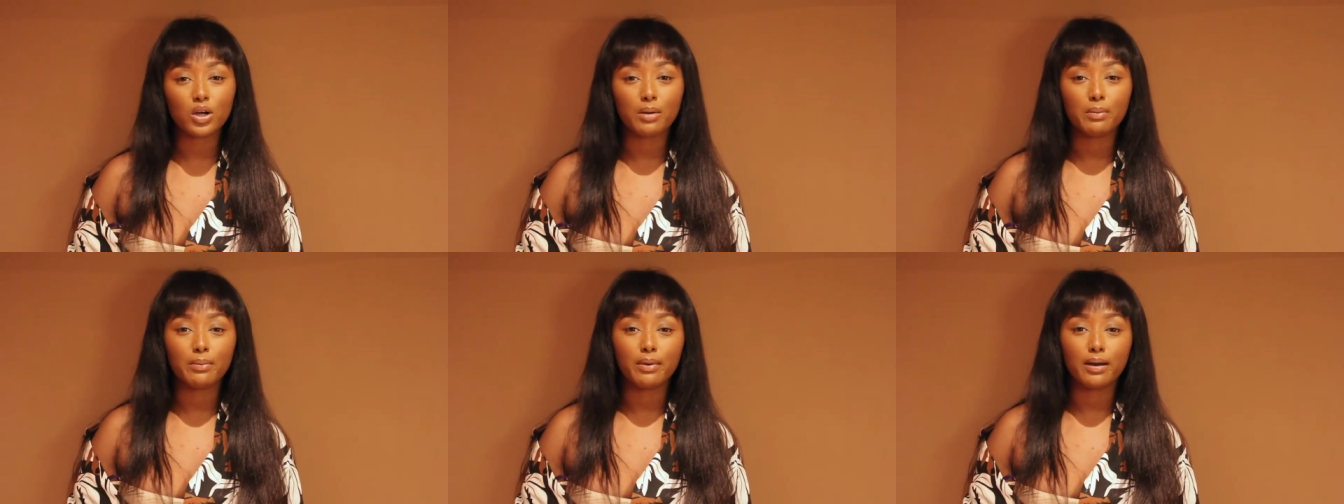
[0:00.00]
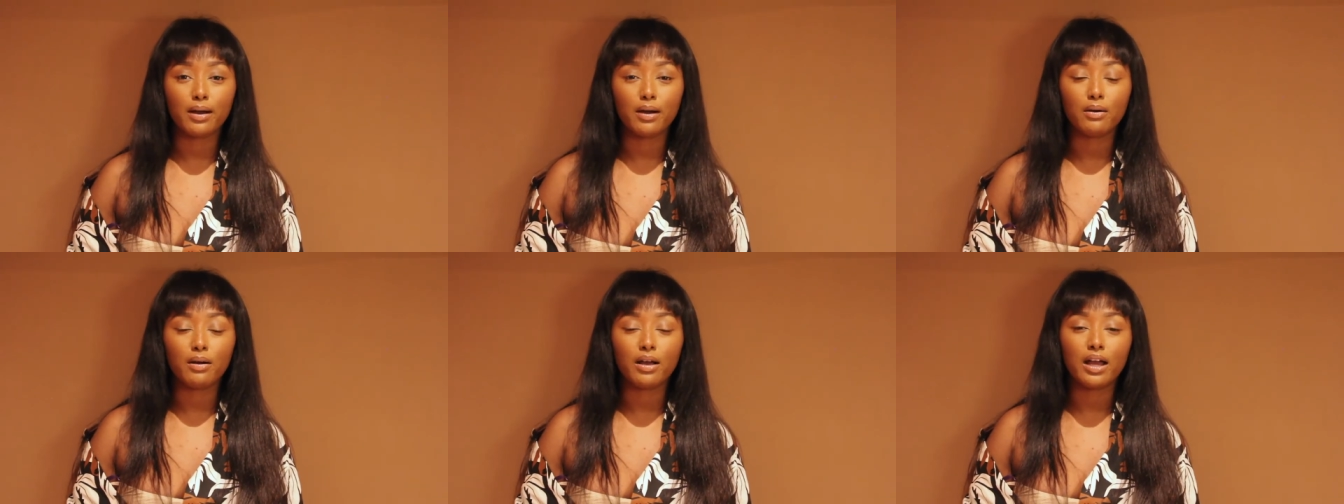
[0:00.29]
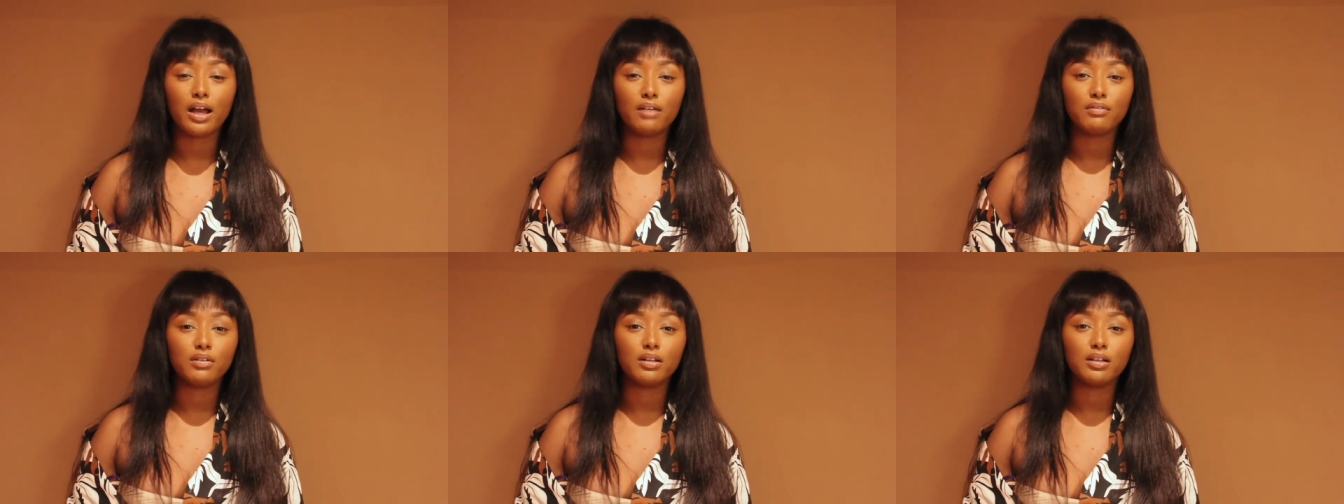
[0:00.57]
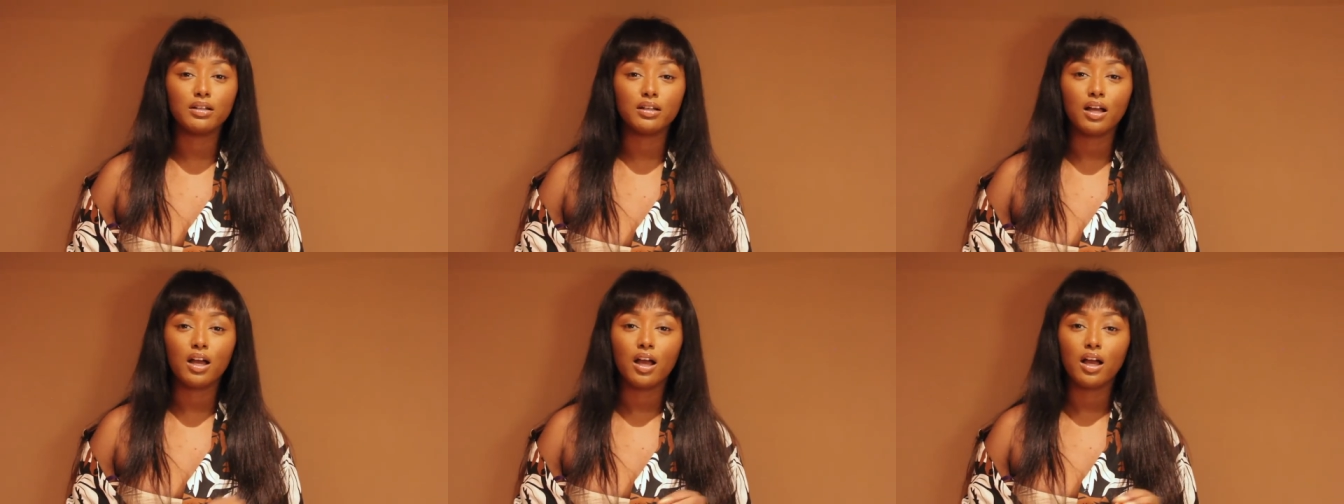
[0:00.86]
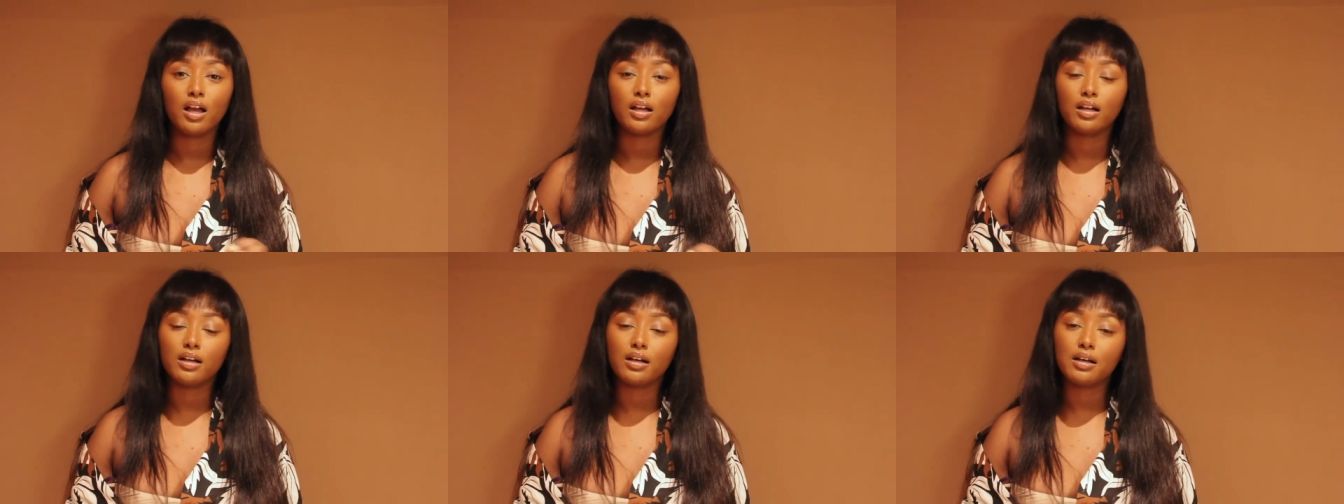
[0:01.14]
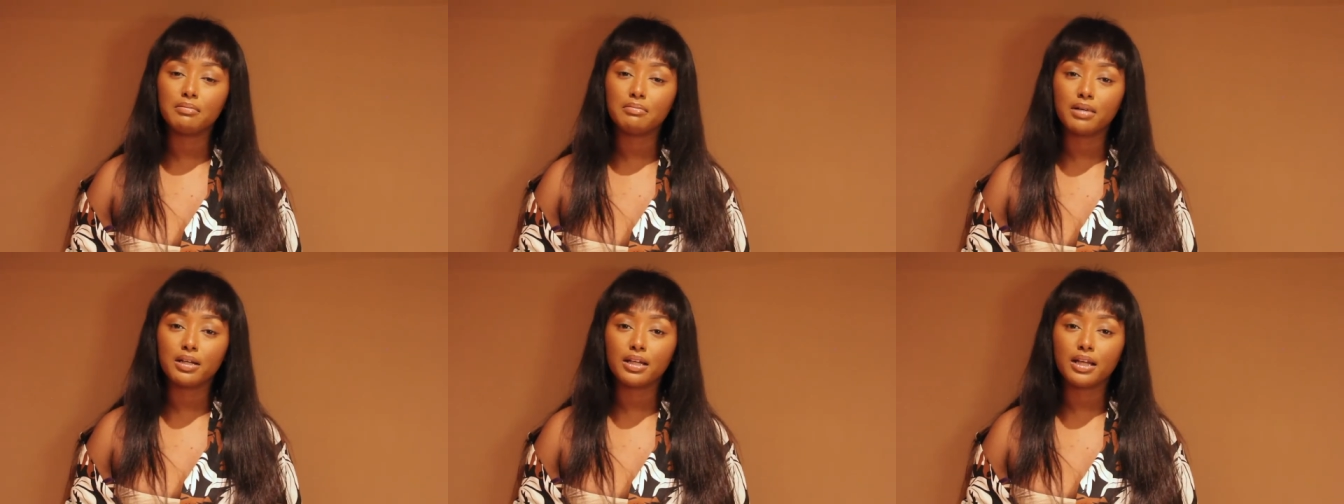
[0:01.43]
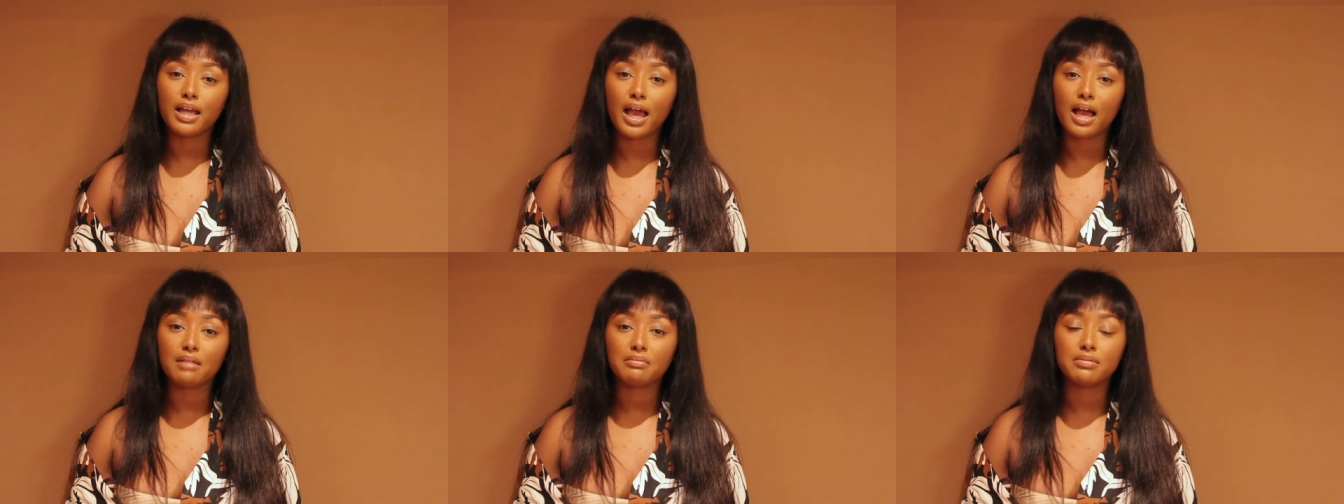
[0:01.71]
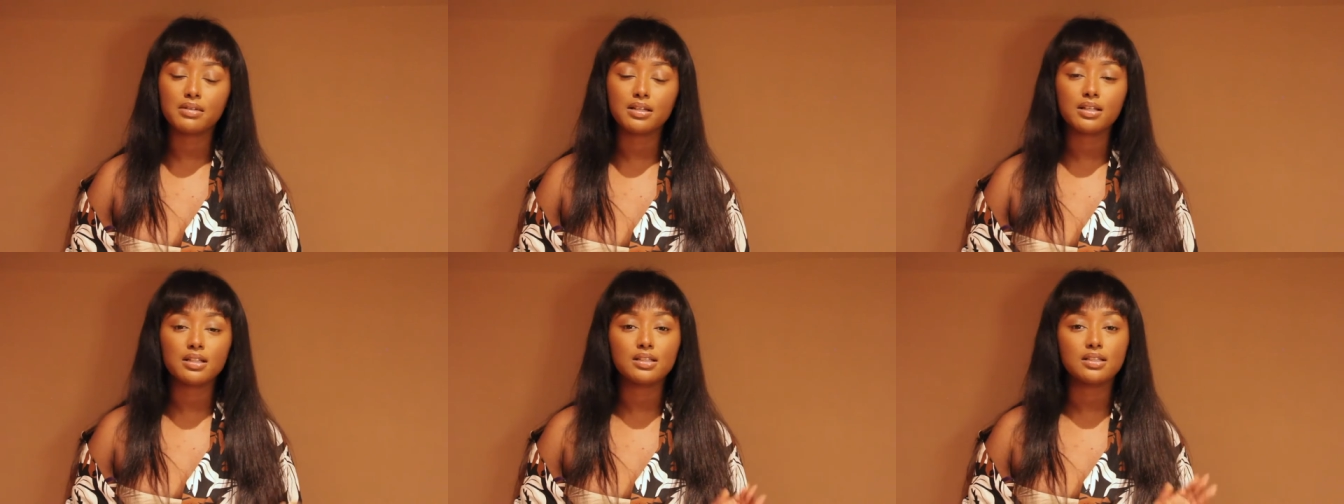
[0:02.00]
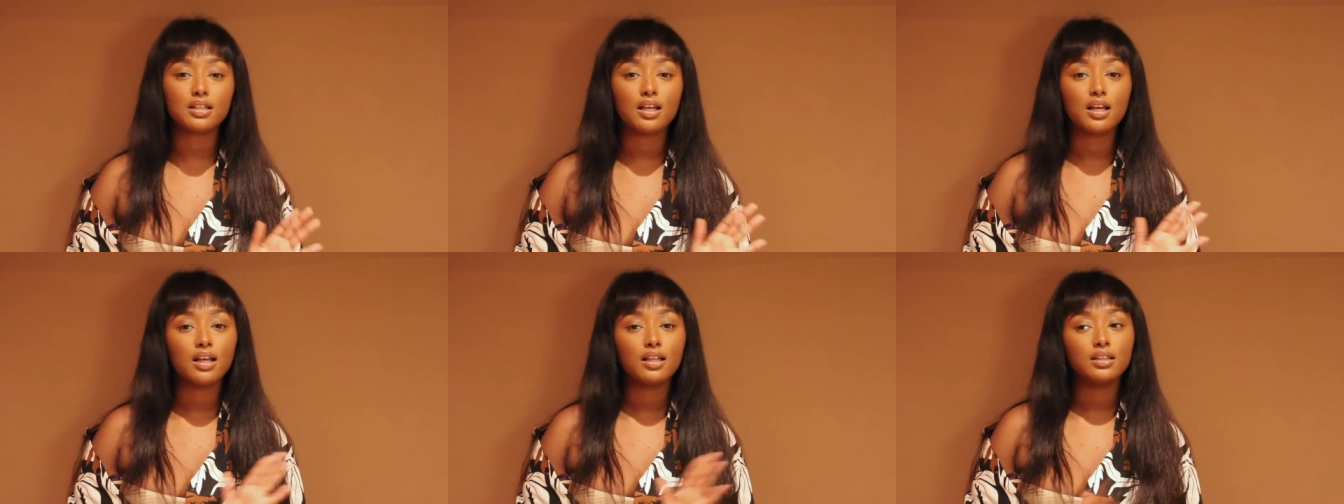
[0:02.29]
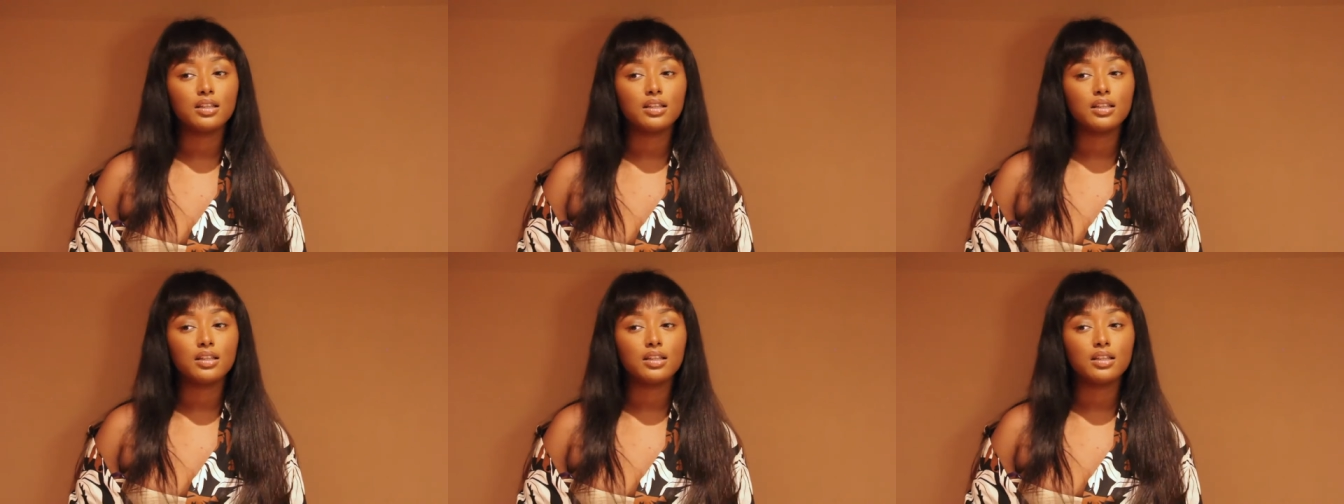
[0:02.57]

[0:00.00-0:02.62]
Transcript: about having good money habits,